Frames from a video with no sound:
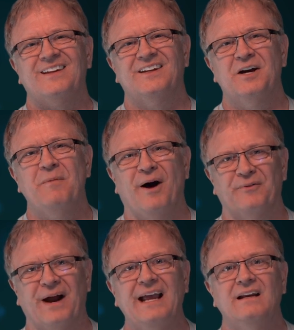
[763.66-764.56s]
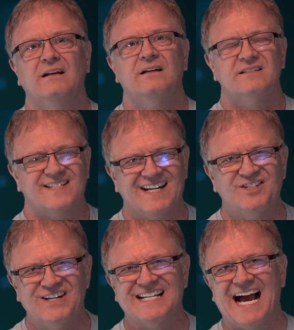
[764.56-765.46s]
Come on, right?
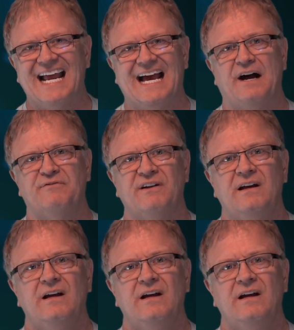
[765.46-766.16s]
Such as I have.